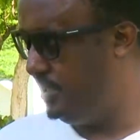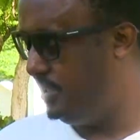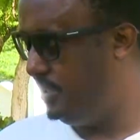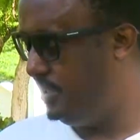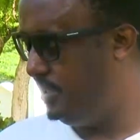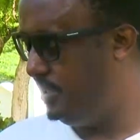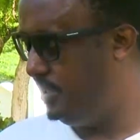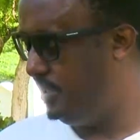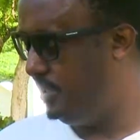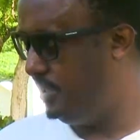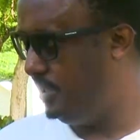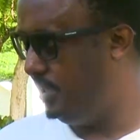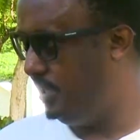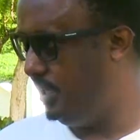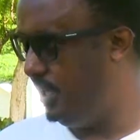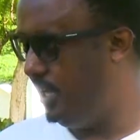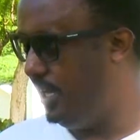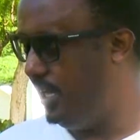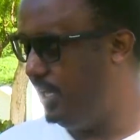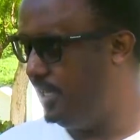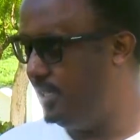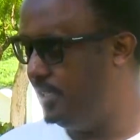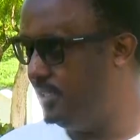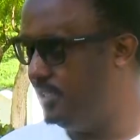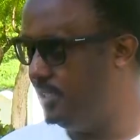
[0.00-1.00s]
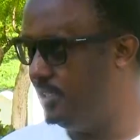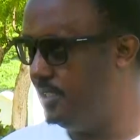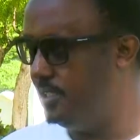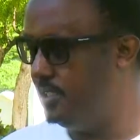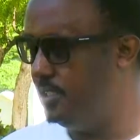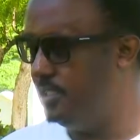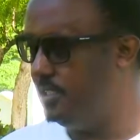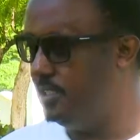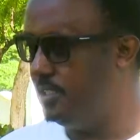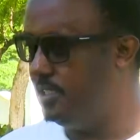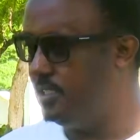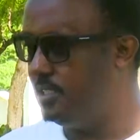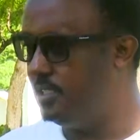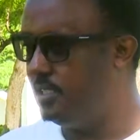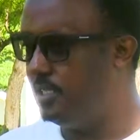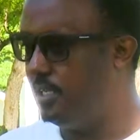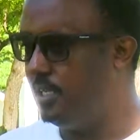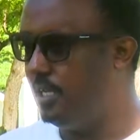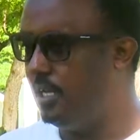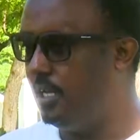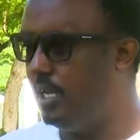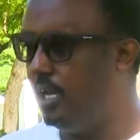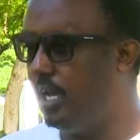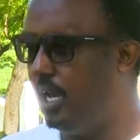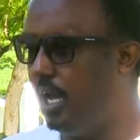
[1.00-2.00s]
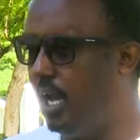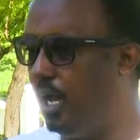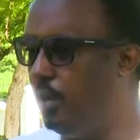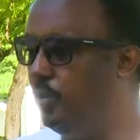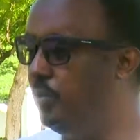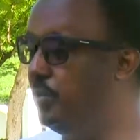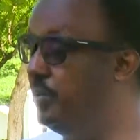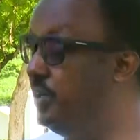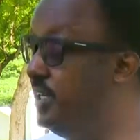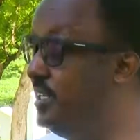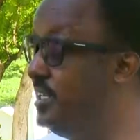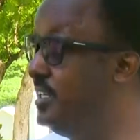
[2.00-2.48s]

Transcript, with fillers: Yes. And I would